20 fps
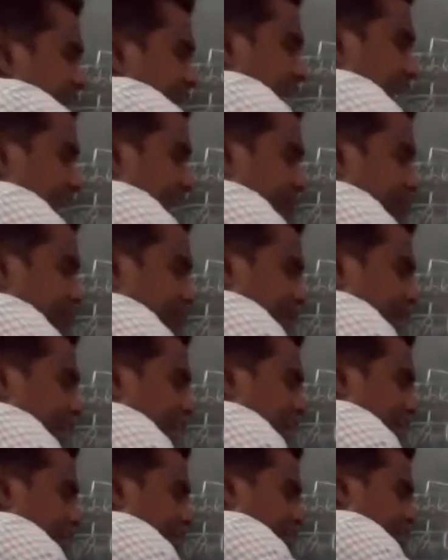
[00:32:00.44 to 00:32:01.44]
at any
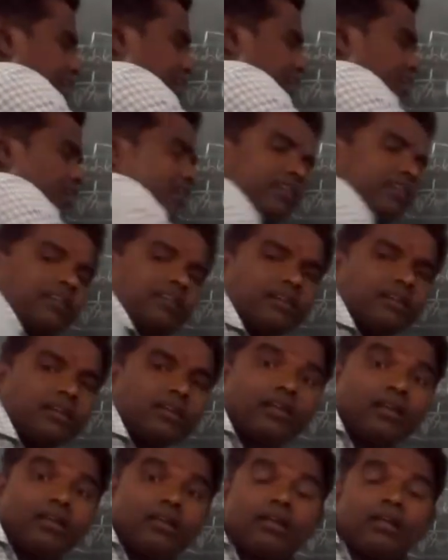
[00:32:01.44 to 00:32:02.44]
plane.
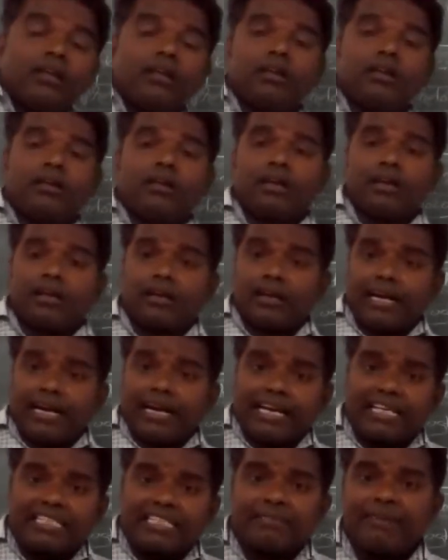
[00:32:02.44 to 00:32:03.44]

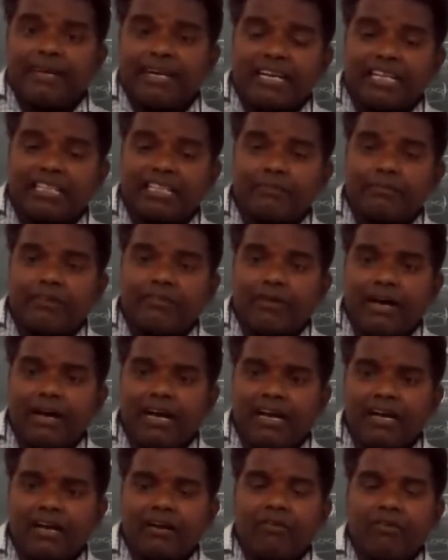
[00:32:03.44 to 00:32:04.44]
Radial symmetry,
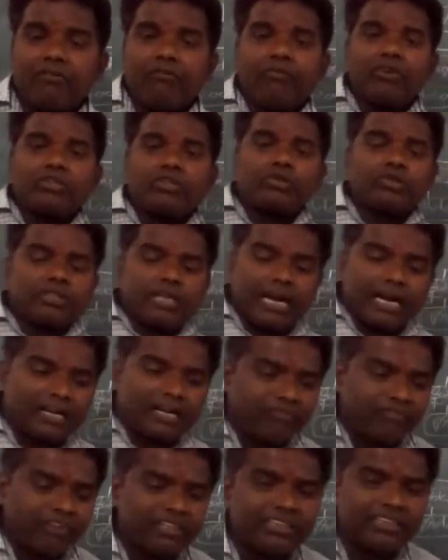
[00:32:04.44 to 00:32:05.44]
we should
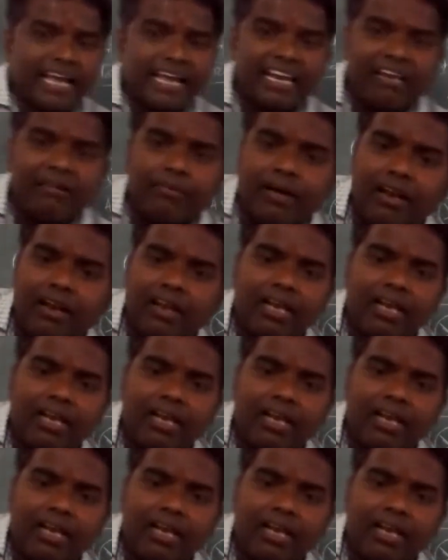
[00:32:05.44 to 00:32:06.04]
cut with animal